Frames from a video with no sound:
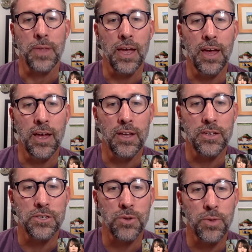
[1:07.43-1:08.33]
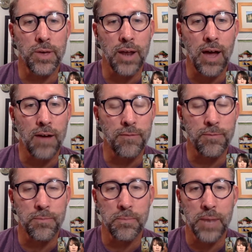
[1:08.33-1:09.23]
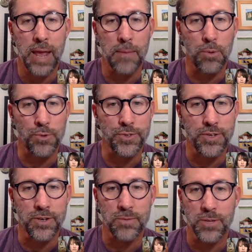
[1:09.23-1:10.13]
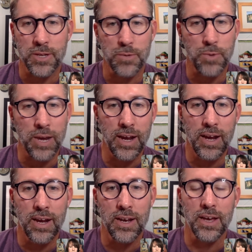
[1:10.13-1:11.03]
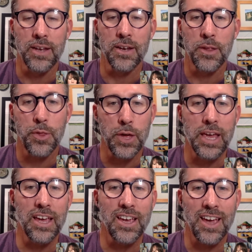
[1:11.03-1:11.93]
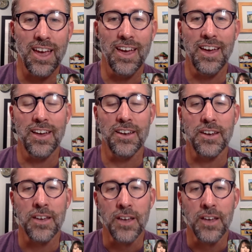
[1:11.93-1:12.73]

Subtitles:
And so then I've been able to really read and think and